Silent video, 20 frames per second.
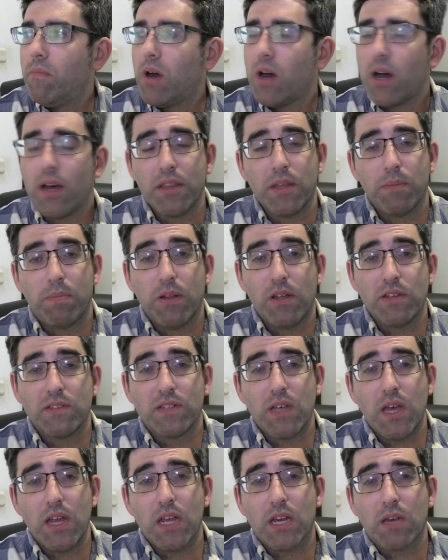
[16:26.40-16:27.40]
On the plus
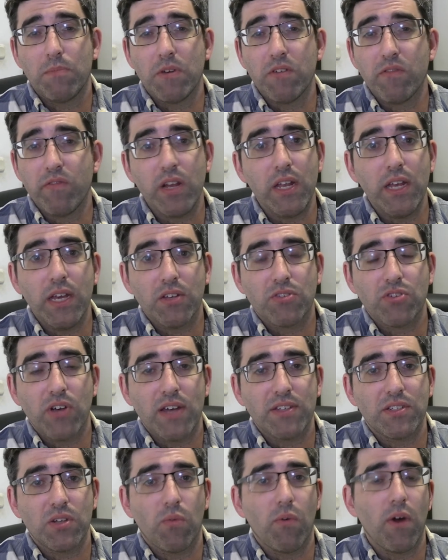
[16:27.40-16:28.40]
side, it can be really
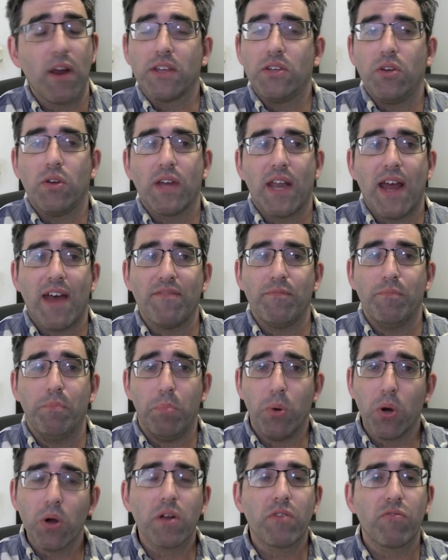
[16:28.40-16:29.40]
interesting work. You can have
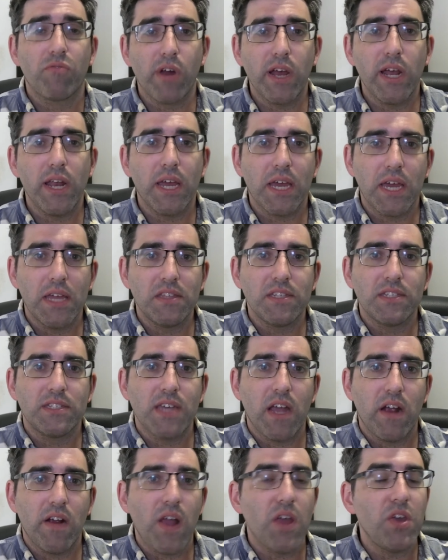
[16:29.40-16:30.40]
book writing in this
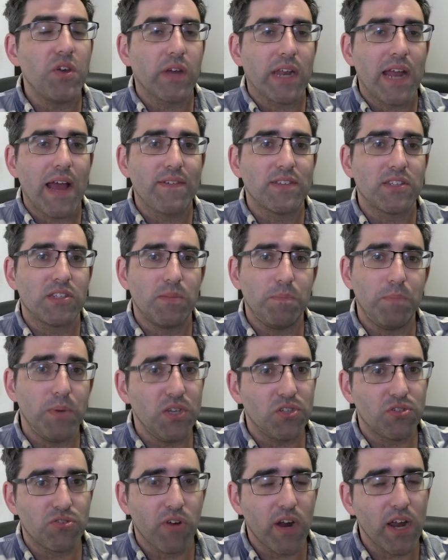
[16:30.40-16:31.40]
area, you can have
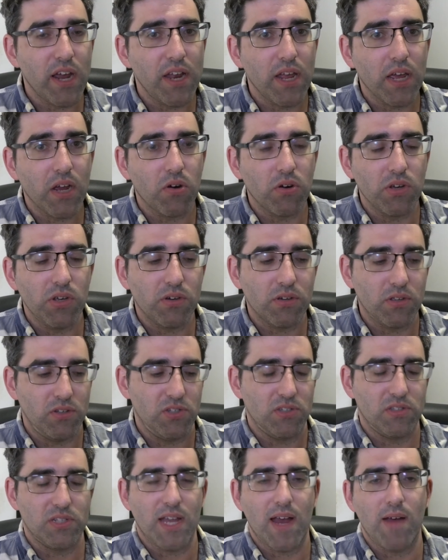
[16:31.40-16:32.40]
speech writing, or you can
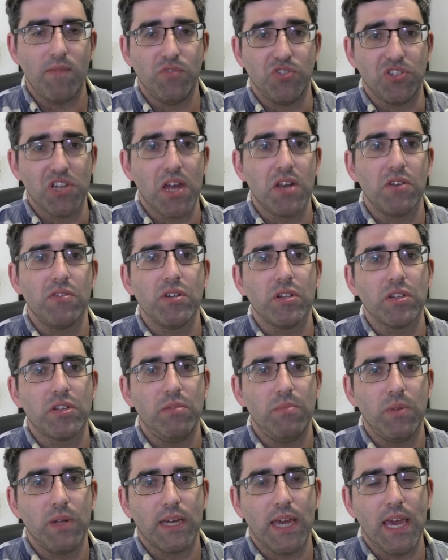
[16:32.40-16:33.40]
just have general
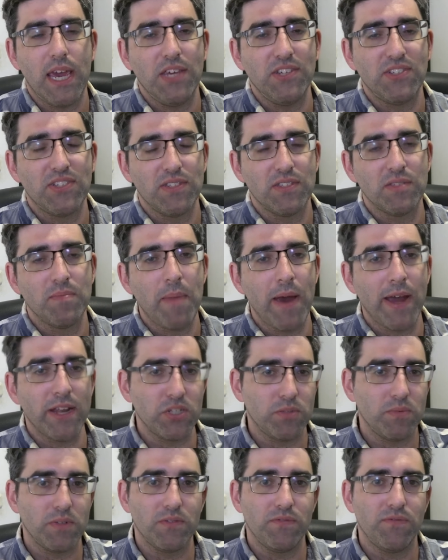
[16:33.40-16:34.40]
communications
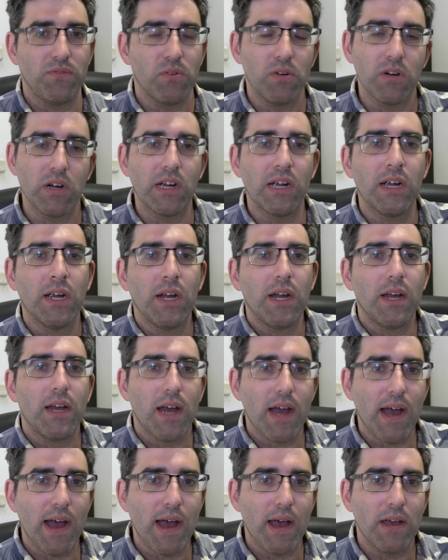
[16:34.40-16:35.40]
management for
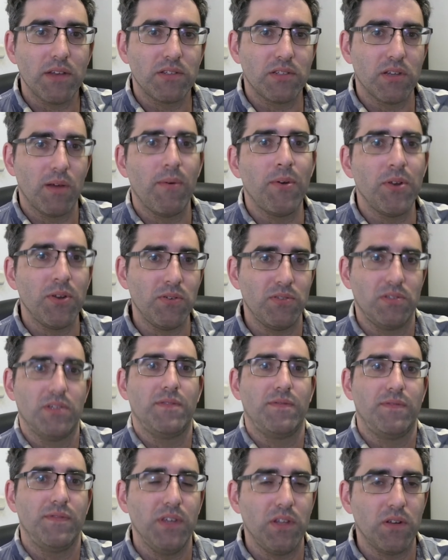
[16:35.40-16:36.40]
someone who's
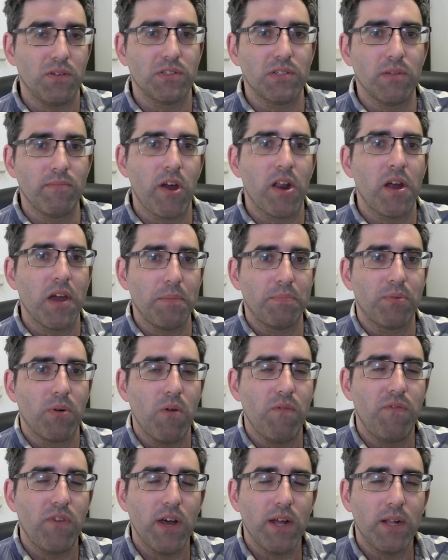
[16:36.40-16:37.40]
of, you know, somewhat high
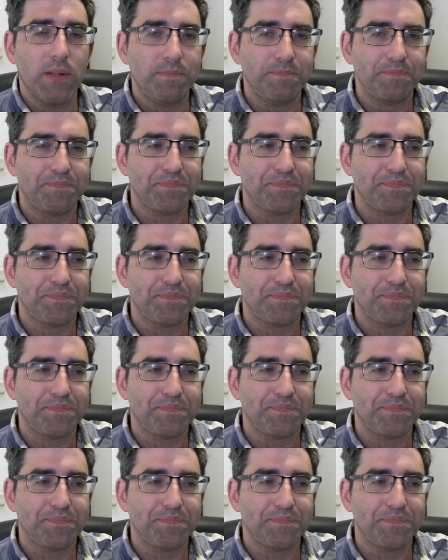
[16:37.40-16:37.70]
profile.